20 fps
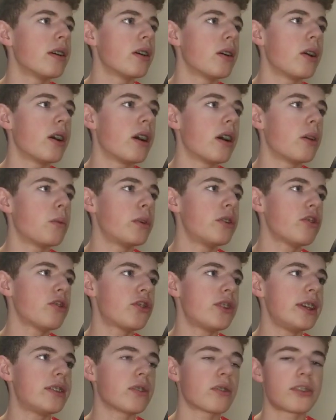We
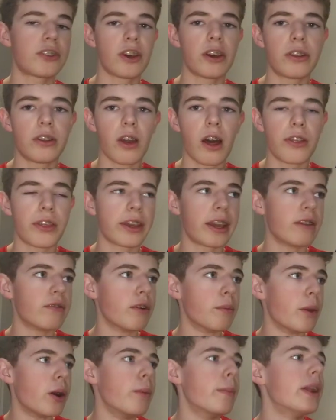just need to return nothing at
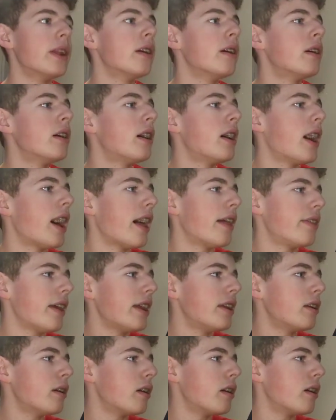the moment. And
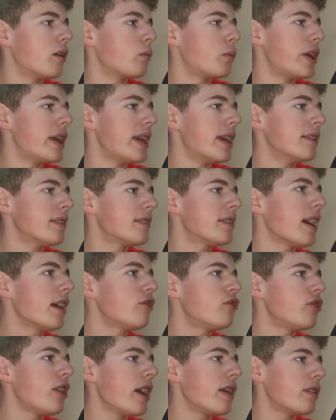then we
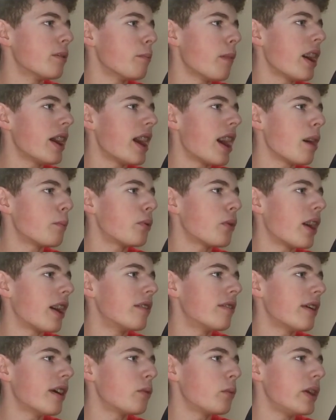instantiate the my app,
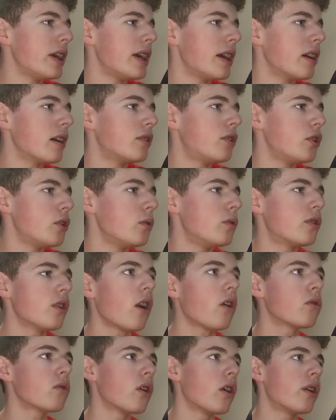and then we do
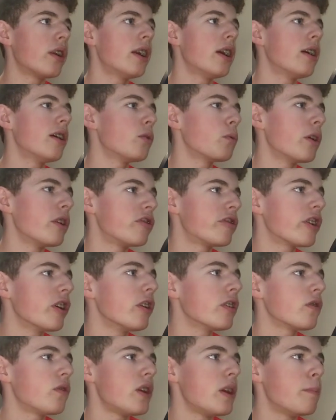.run, which
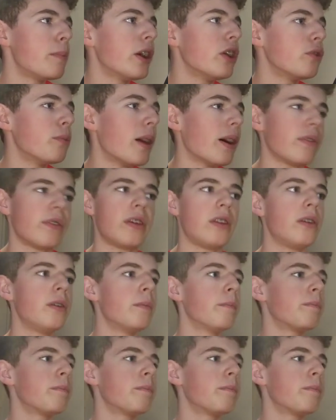calls the build method.